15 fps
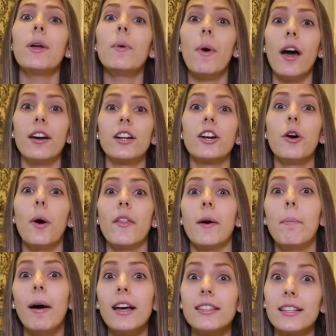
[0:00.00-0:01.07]
We wanted to go on the
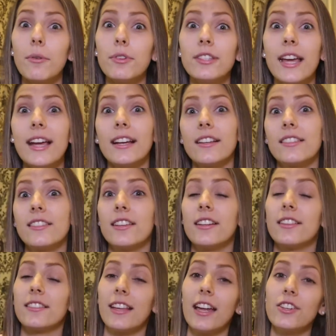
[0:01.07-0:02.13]
bus that will take us to
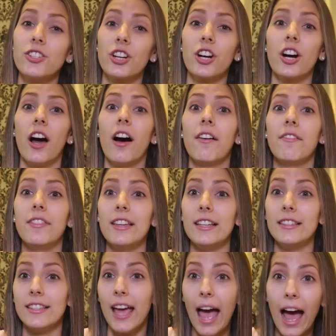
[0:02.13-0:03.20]
the center of
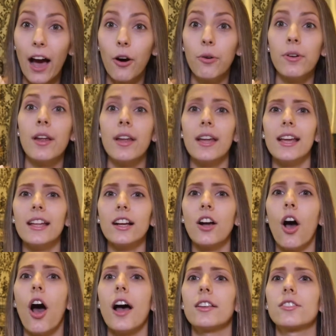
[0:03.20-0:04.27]
the town. It
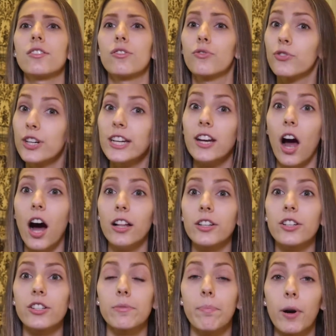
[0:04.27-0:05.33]
costs
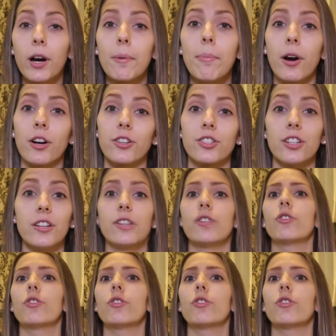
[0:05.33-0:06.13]
$3 per person.